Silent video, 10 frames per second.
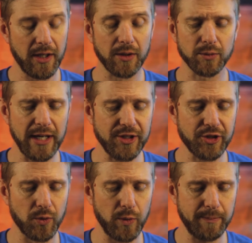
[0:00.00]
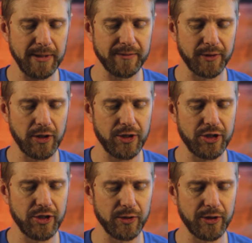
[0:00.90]
Rachel weeping for her
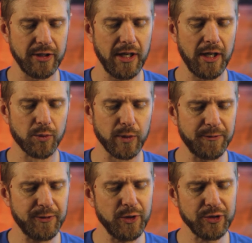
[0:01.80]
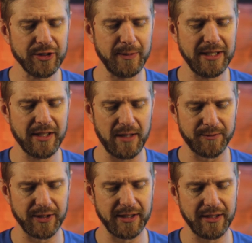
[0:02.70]
children, refusing to be
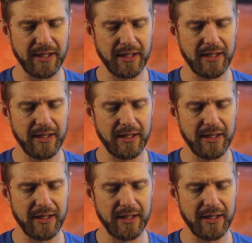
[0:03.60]
comforted,